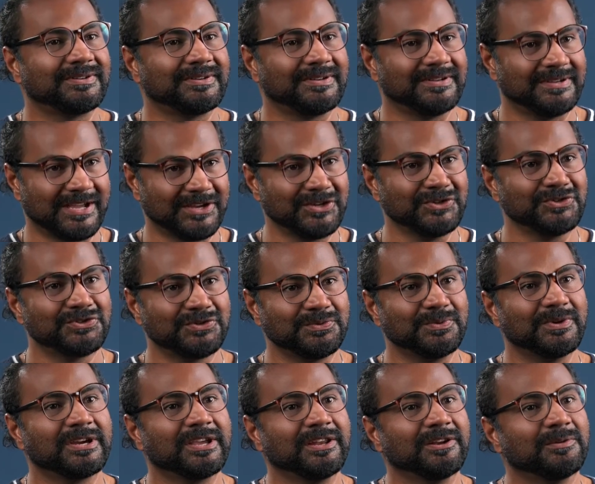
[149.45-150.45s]
I used to
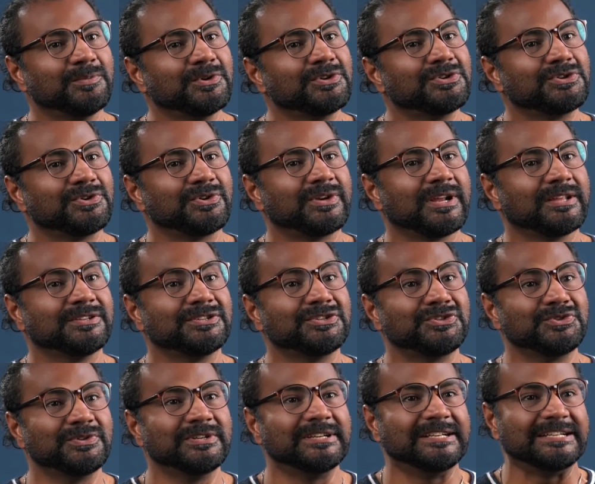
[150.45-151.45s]
work in a bookstore as a
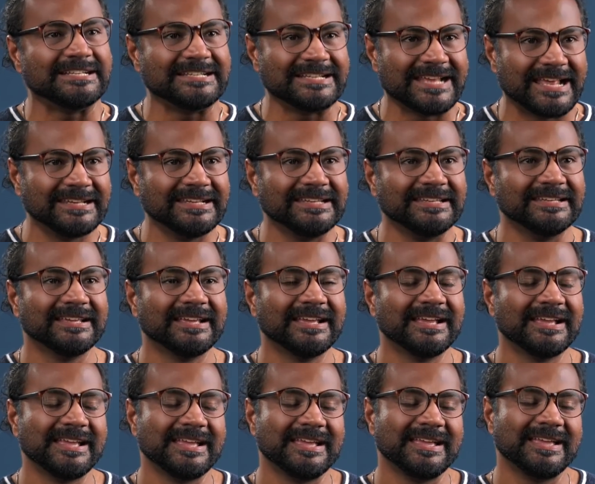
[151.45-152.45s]
student in Delhi,
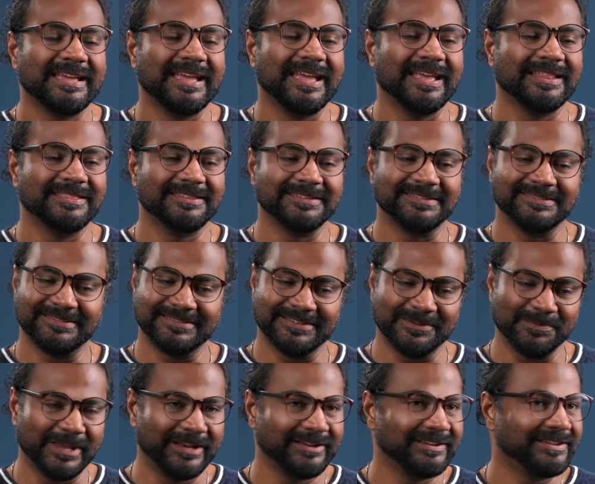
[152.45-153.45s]
and this
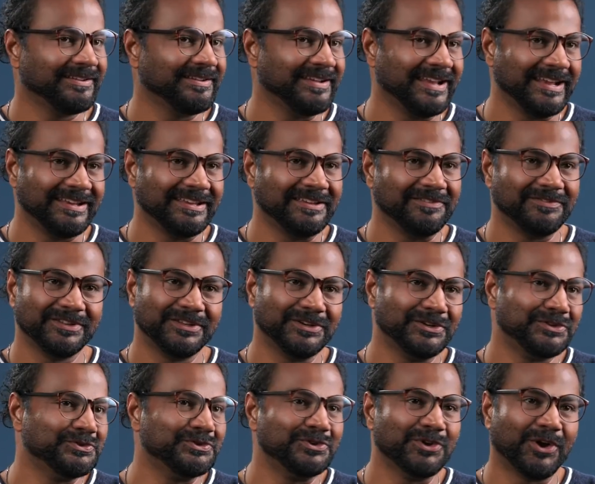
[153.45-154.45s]
American lady with her
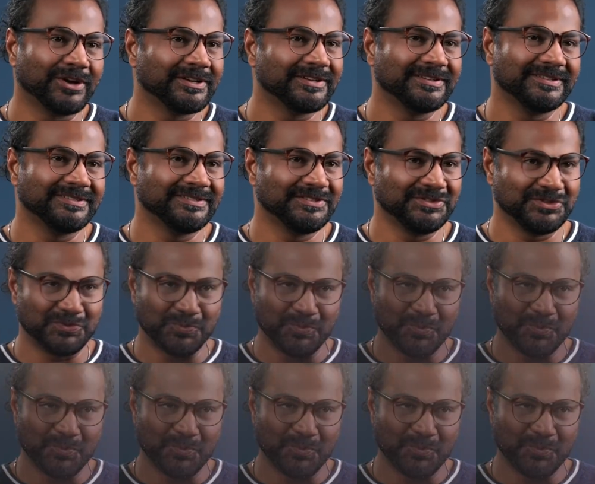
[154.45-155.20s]
two daughters just